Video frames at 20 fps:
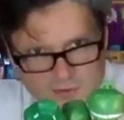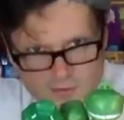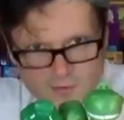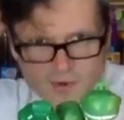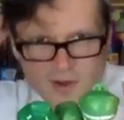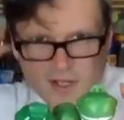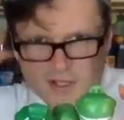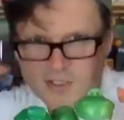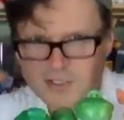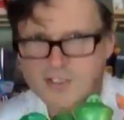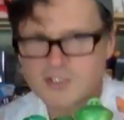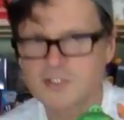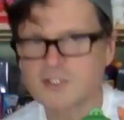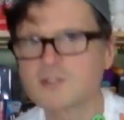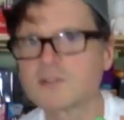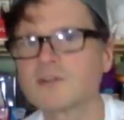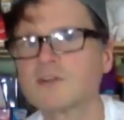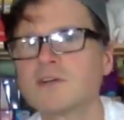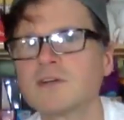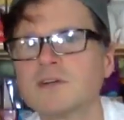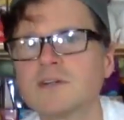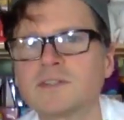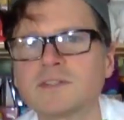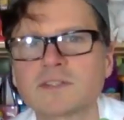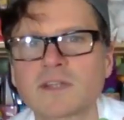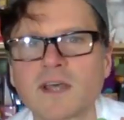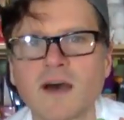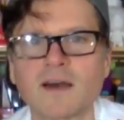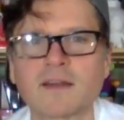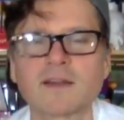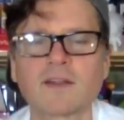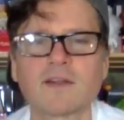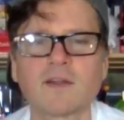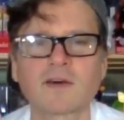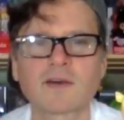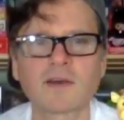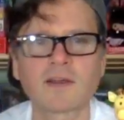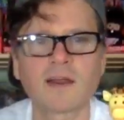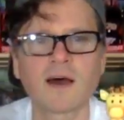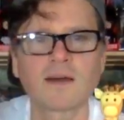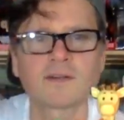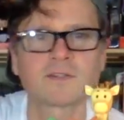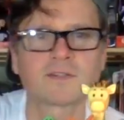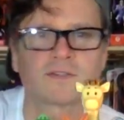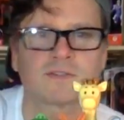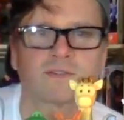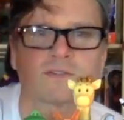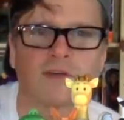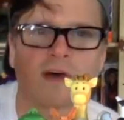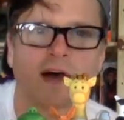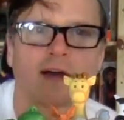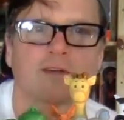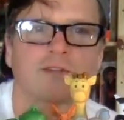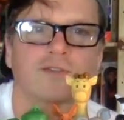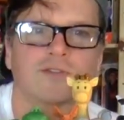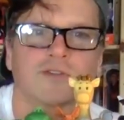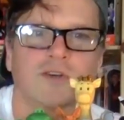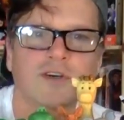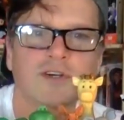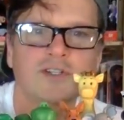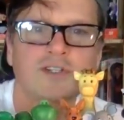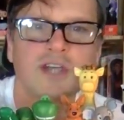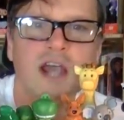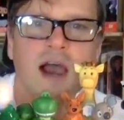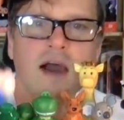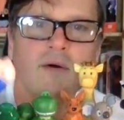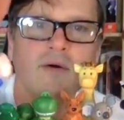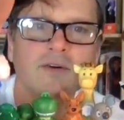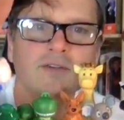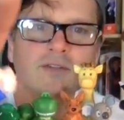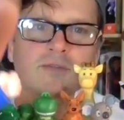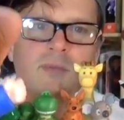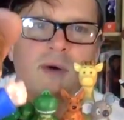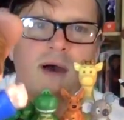Which it's kind of looking, I just took a shower, so